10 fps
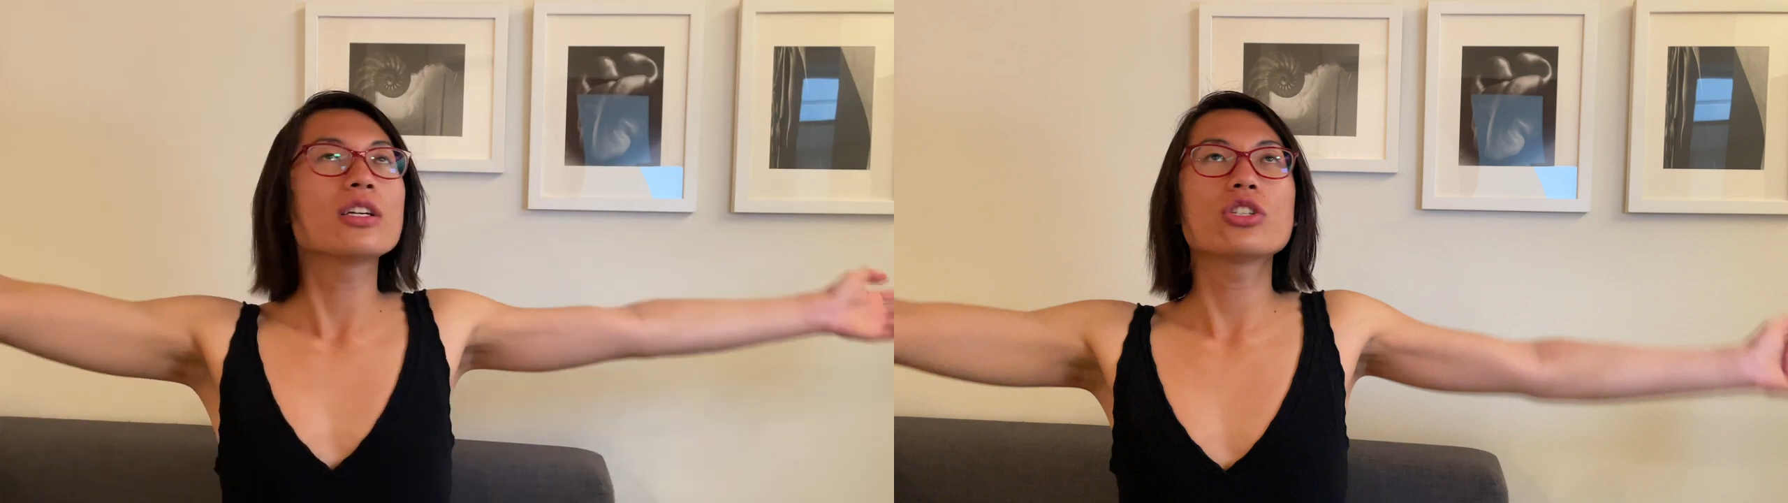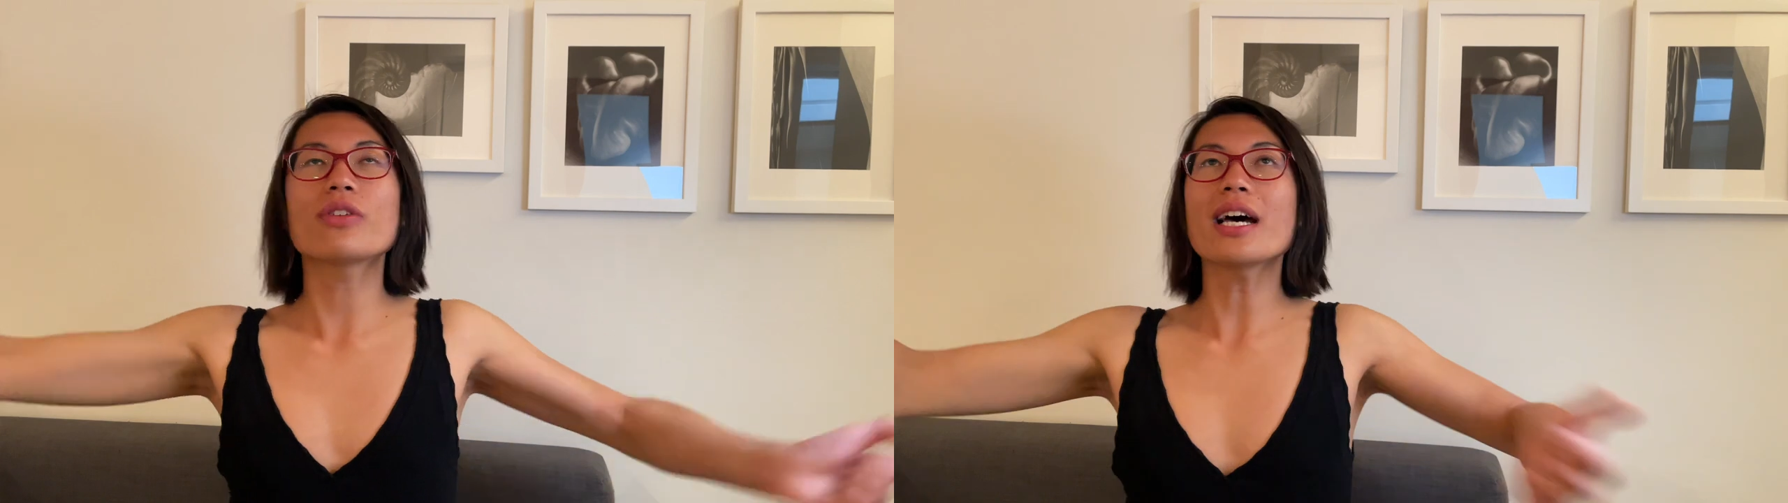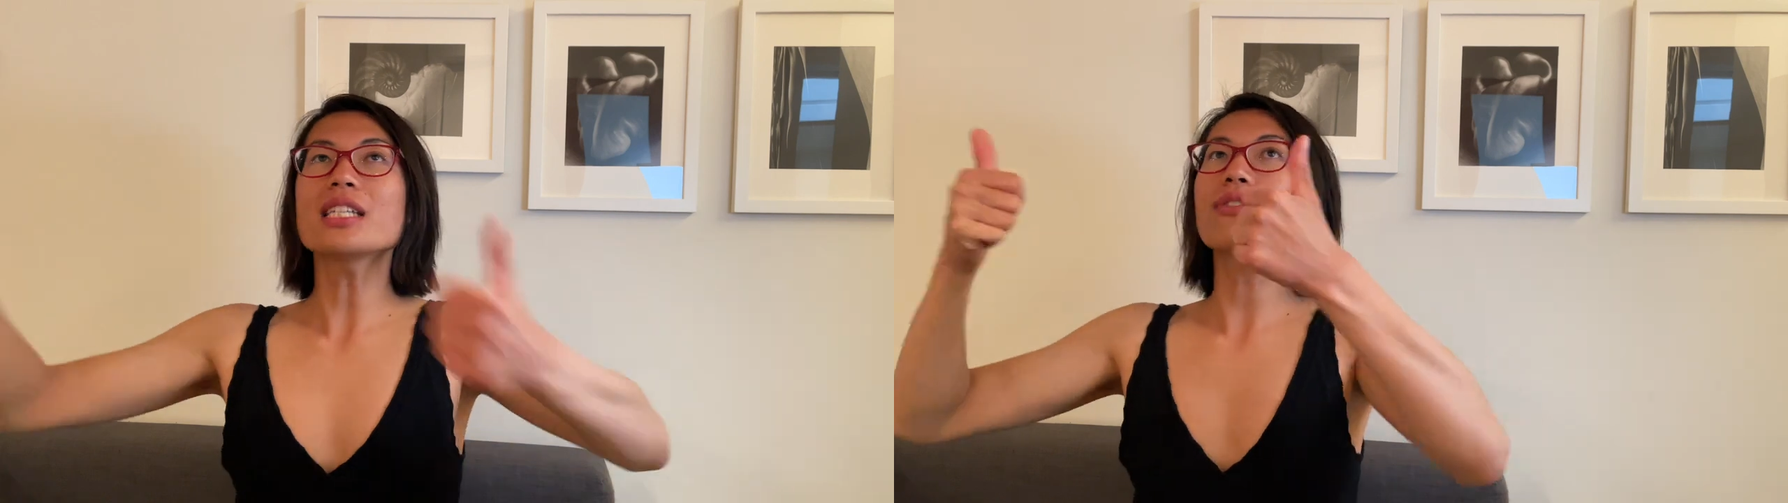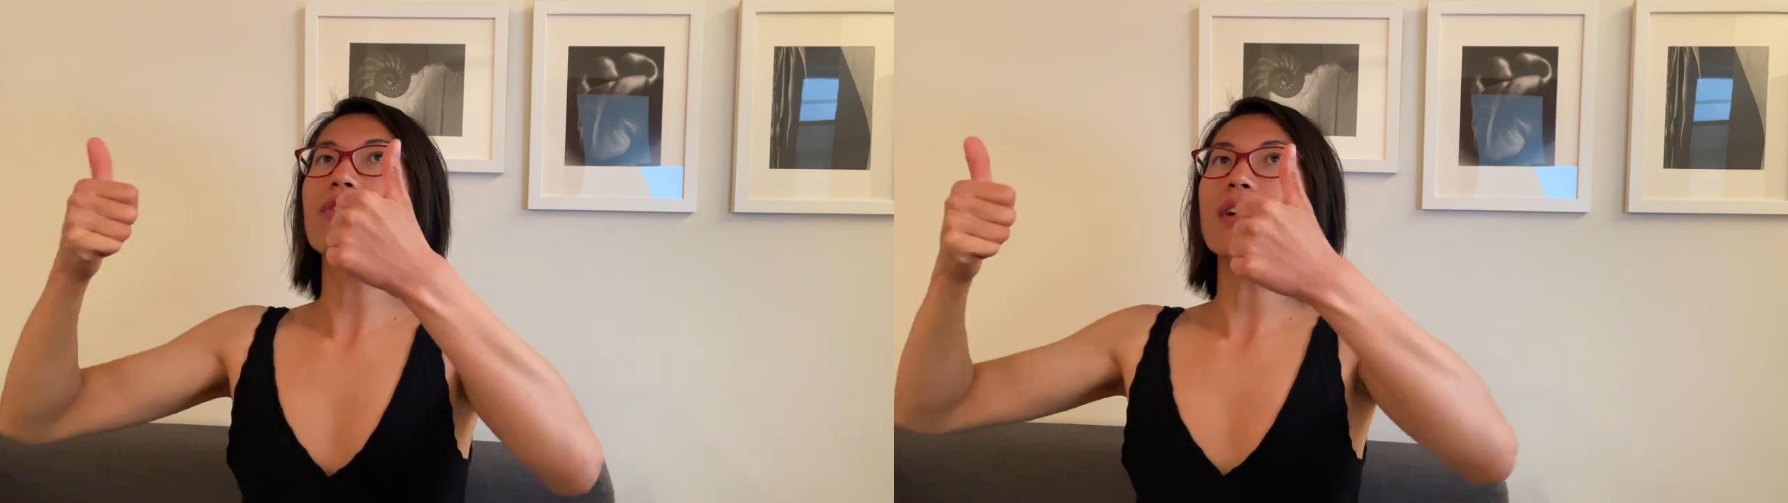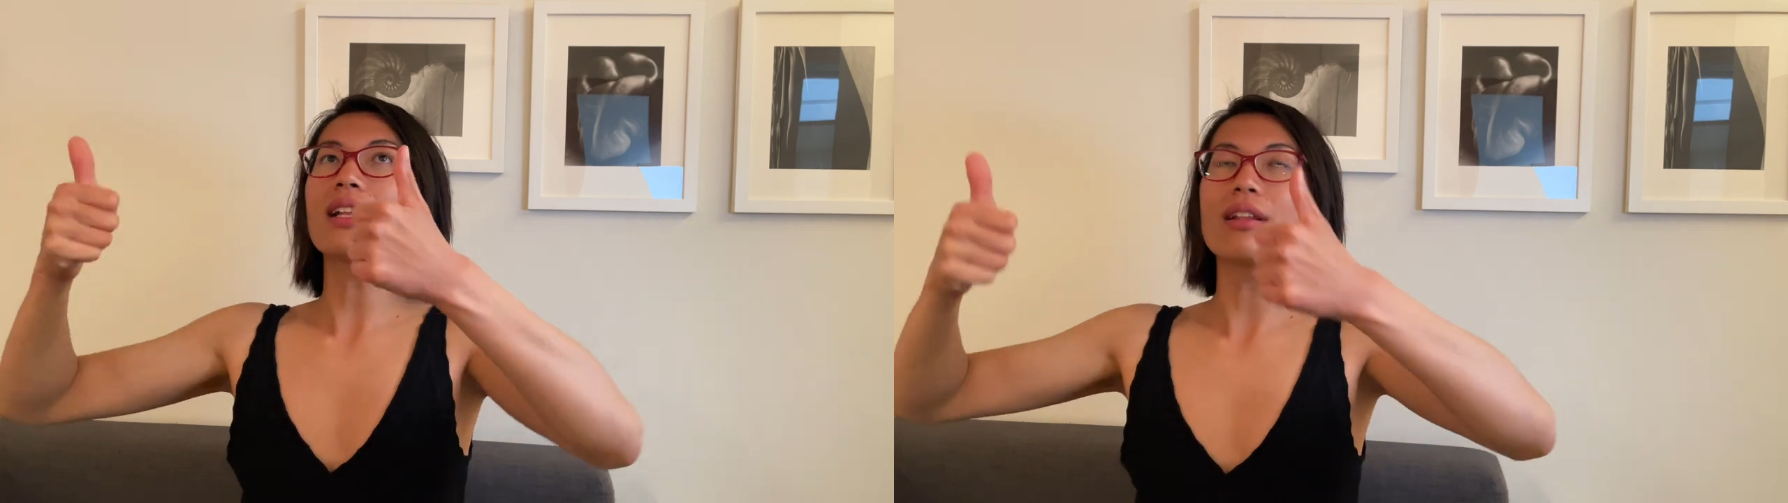
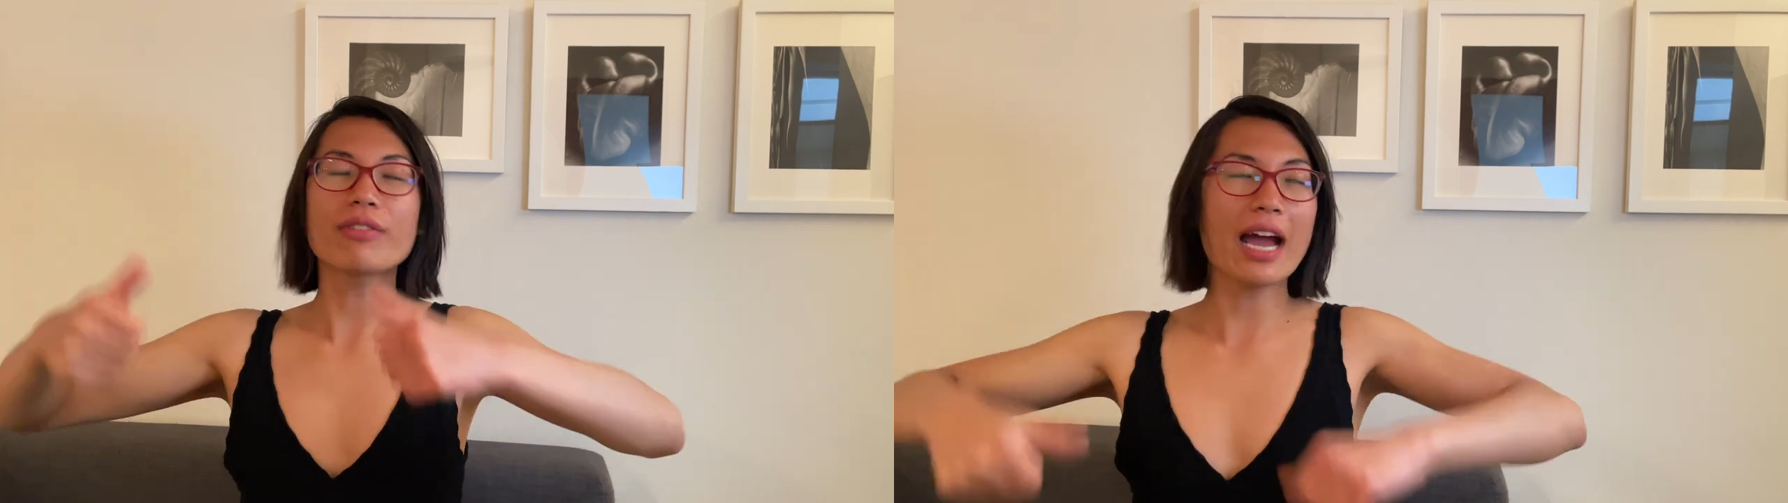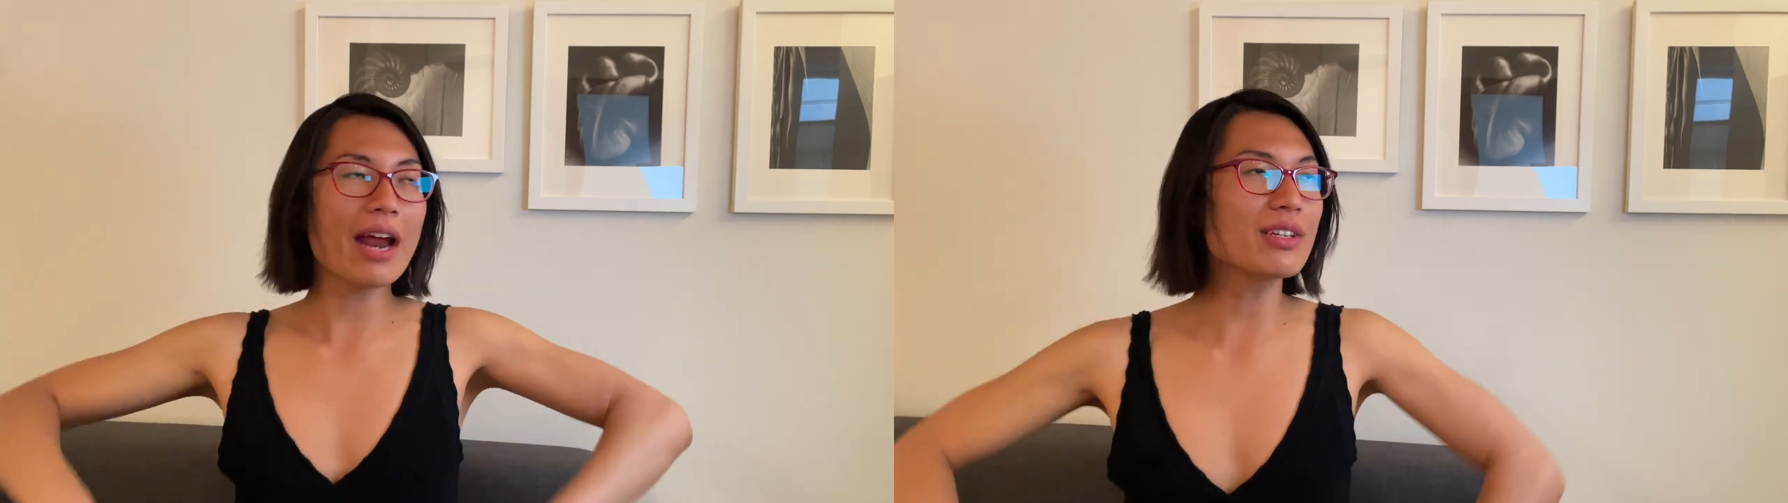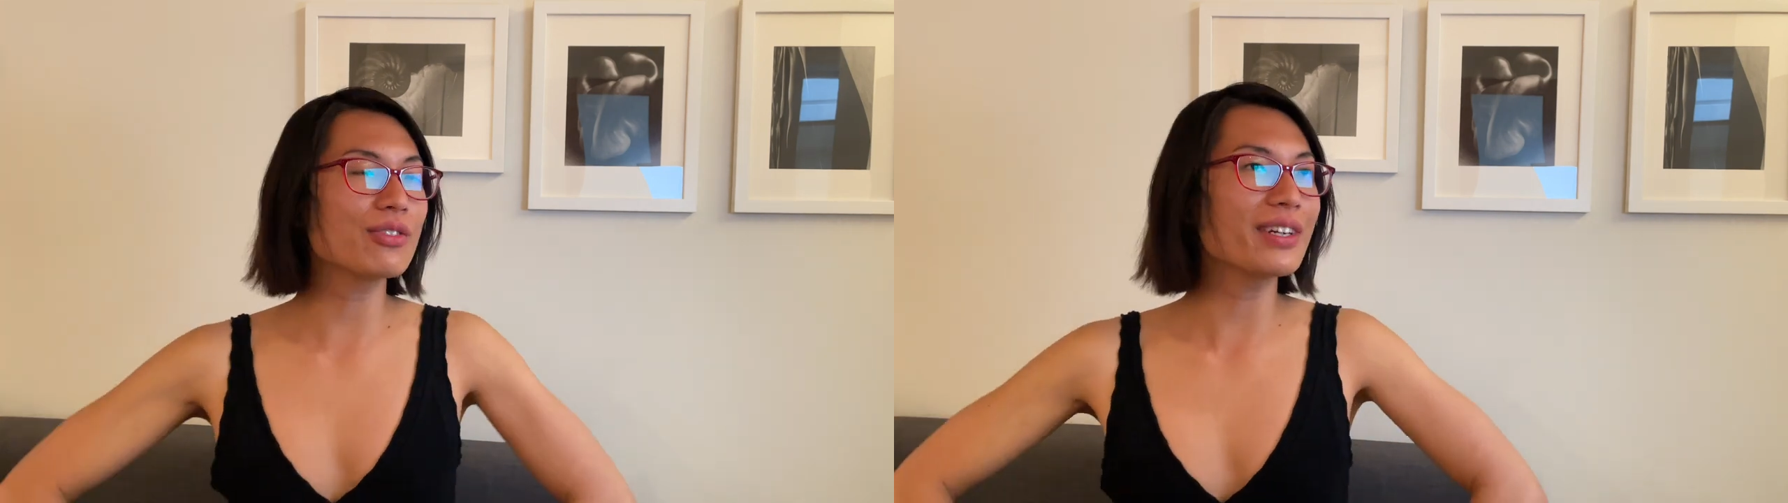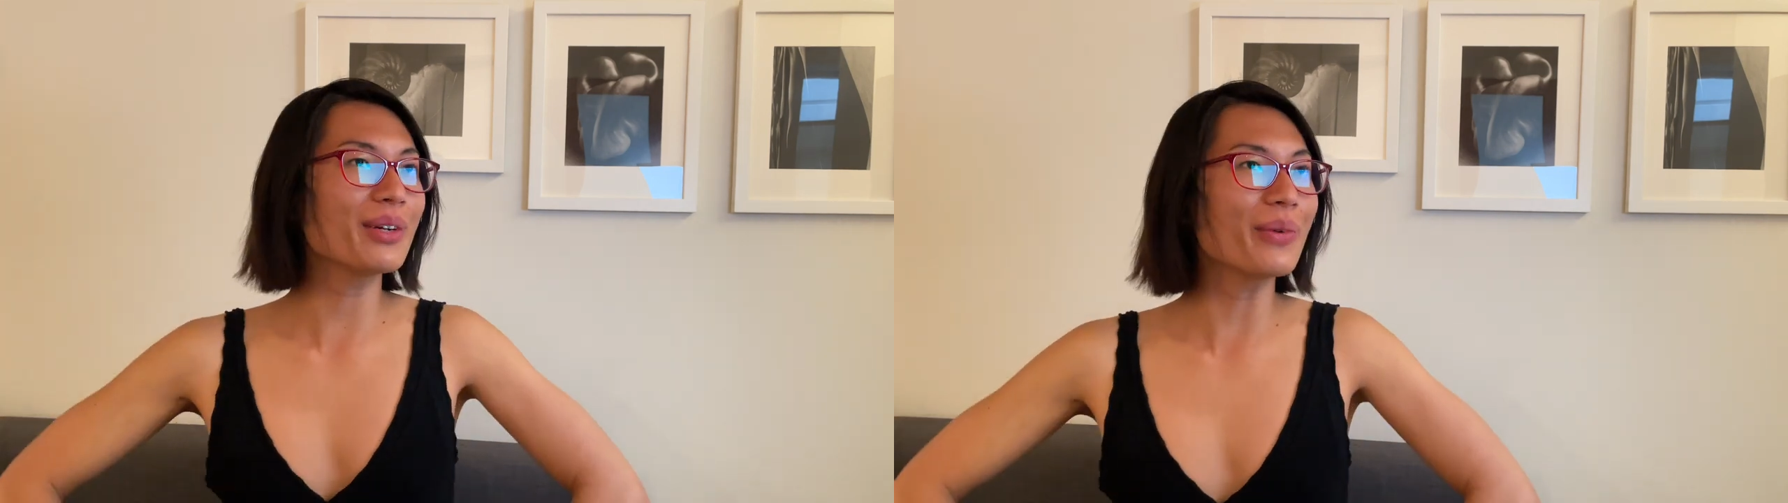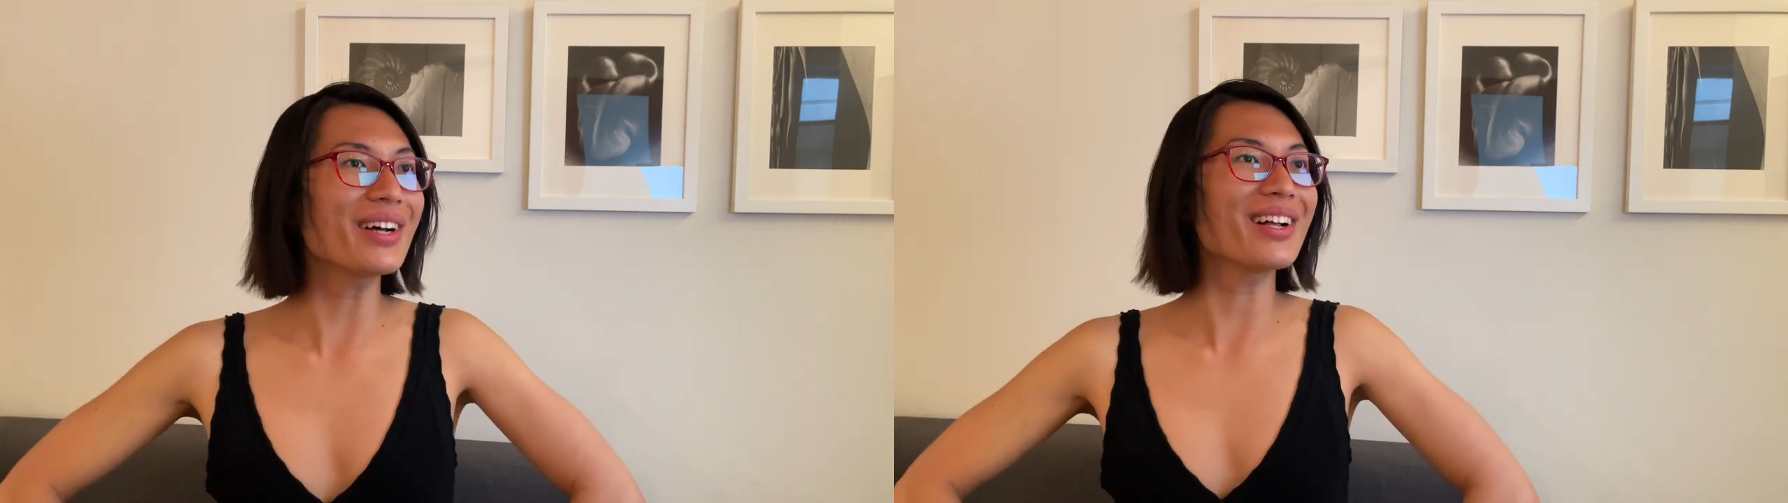trustful and virus-free
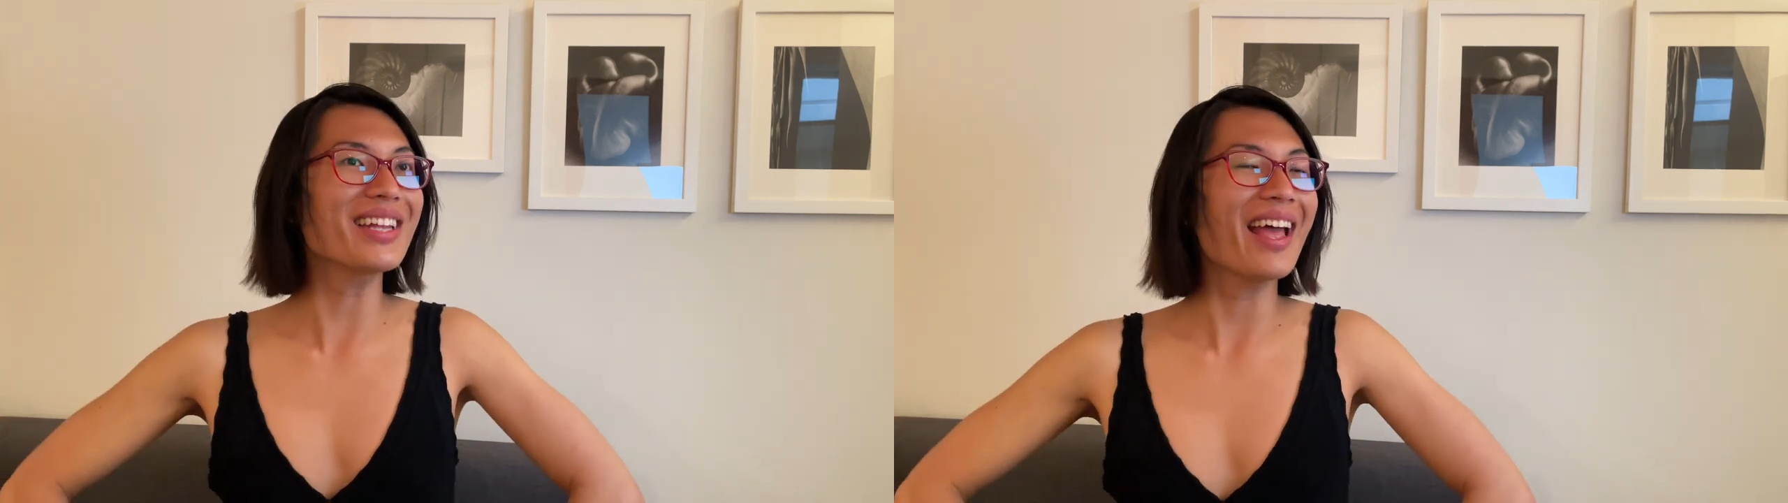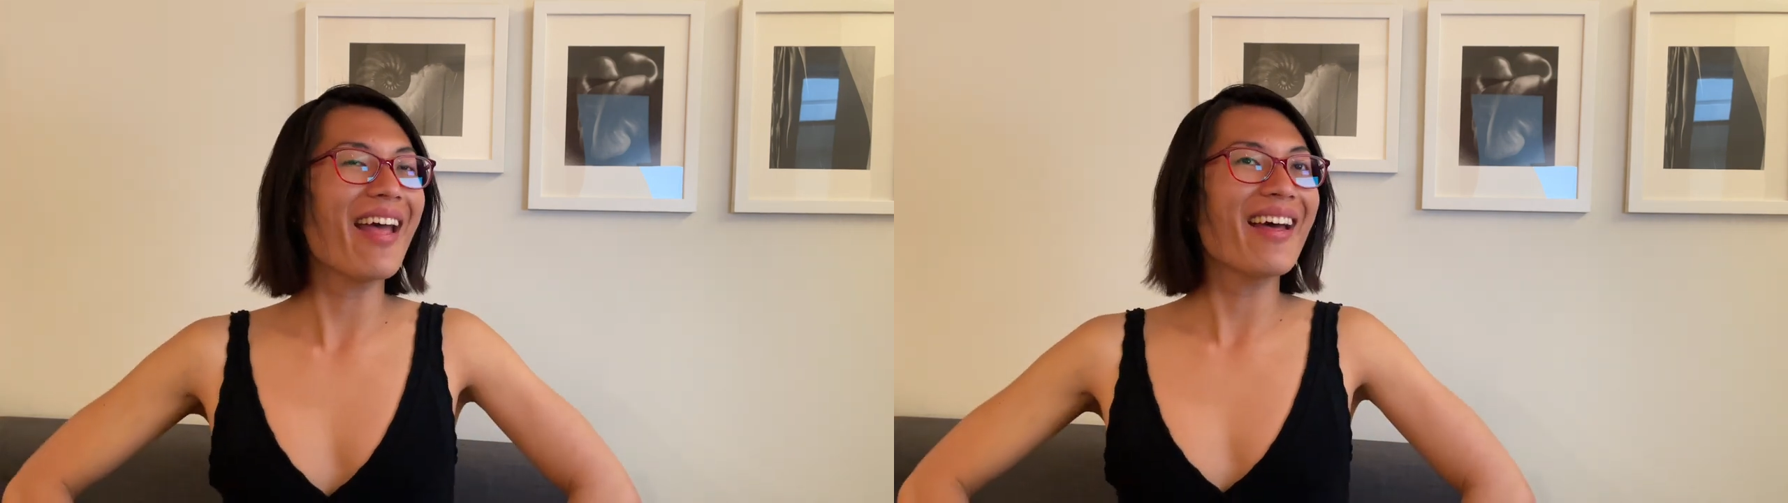world,